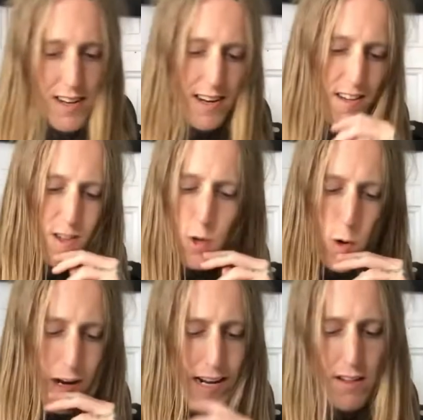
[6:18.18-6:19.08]
like a
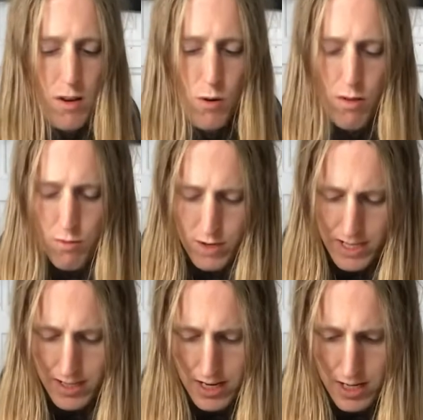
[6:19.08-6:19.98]
story that's going through the
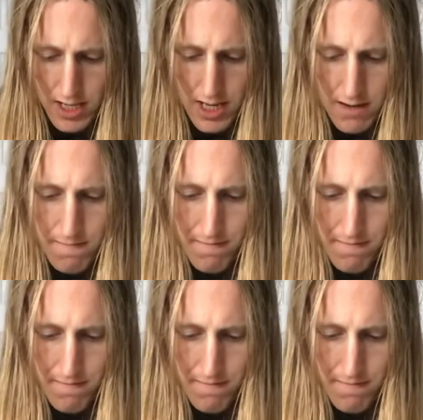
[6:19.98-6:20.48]
entire thing.